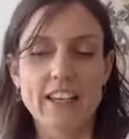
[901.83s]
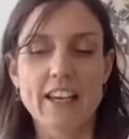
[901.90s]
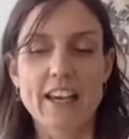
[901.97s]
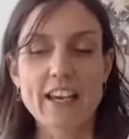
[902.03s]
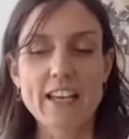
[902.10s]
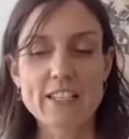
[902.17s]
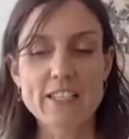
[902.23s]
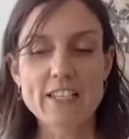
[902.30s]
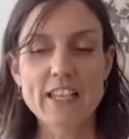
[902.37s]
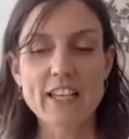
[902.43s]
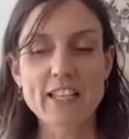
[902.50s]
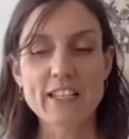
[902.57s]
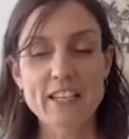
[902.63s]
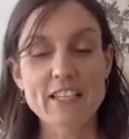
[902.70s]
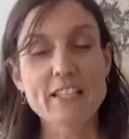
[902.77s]
it's
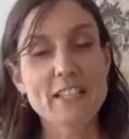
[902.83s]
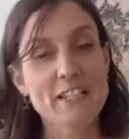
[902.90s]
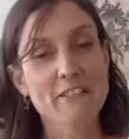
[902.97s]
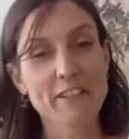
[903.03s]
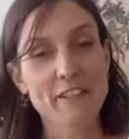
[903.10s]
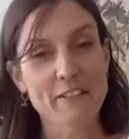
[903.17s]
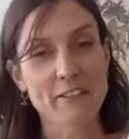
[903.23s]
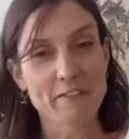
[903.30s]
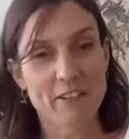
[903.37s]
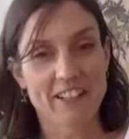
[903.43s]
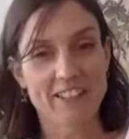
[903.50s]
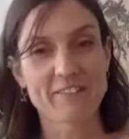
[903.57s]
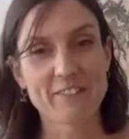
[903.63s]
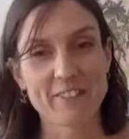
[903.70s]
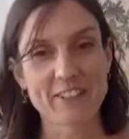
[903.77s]
a difficult one
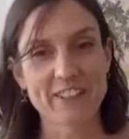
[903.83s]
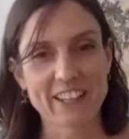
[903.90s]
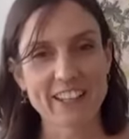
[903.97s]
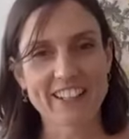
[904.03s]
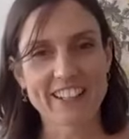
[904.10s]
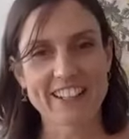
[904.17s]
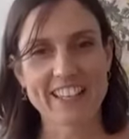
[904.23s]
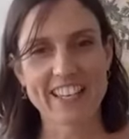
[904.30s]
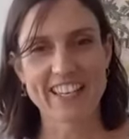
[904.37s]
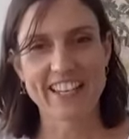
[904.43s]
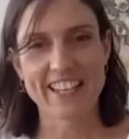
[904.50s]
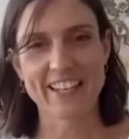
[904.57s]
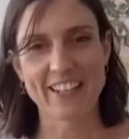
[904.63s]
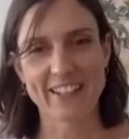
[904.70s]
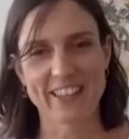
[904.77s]
and I
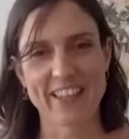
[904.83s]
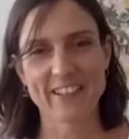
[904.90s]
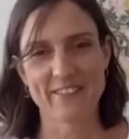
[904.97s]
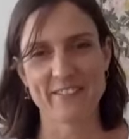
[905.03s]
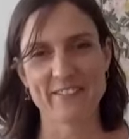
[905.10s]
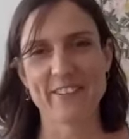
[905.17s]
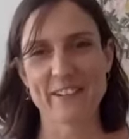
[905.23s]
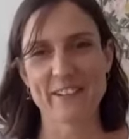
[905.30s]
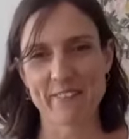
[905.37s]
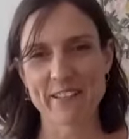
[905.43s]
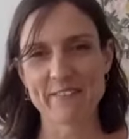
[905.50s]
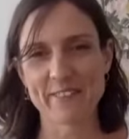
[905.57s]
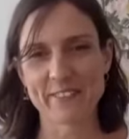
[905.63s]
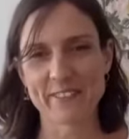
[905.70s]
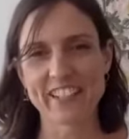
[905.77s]
get it when
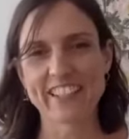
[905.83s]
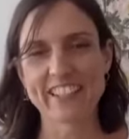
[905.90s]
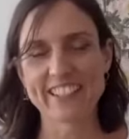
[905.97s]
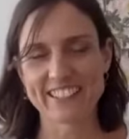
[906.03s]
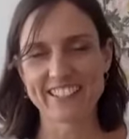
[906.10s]
people get